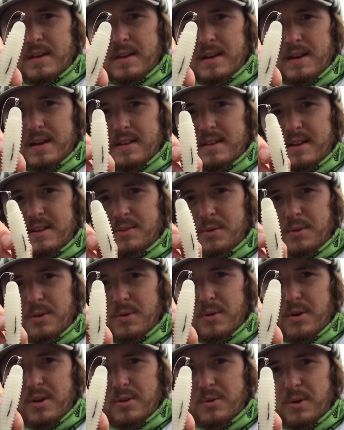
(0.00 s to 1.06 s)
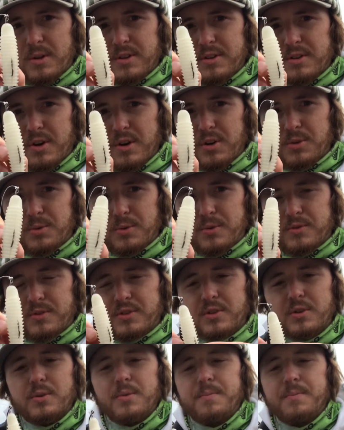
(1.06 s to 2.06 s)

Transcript: and that's what you want. You want the nose moving too.